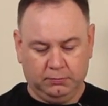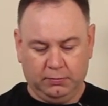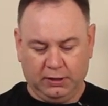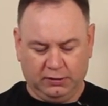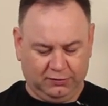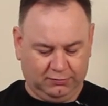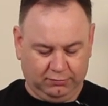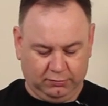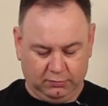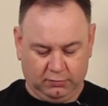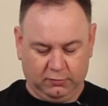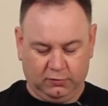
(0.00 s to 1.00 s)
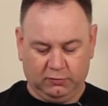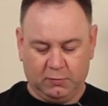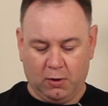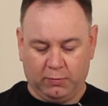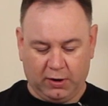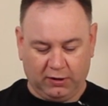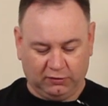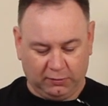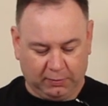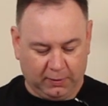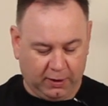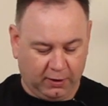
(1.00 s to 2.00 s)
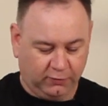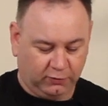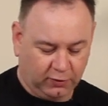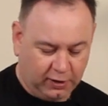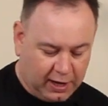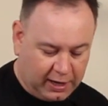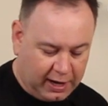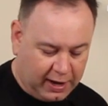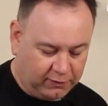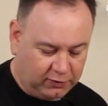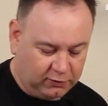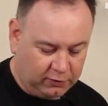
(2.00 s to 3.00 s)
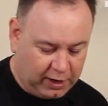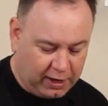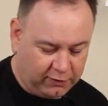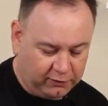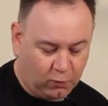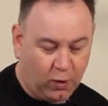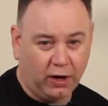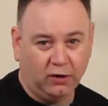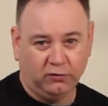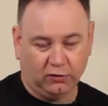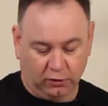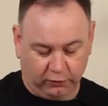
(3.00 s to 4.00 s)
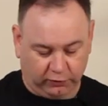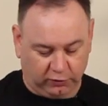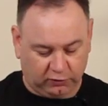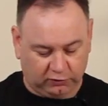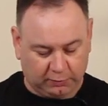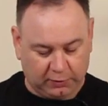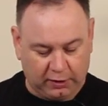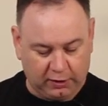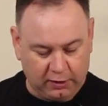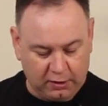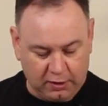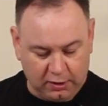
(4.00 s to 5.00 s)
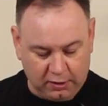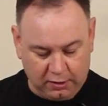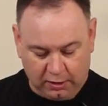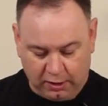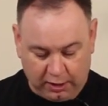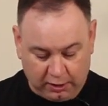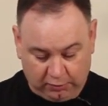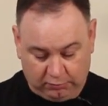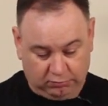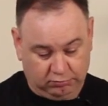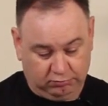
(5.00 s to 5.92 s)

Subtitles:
But small price to pay for not having to have wires all over your display, and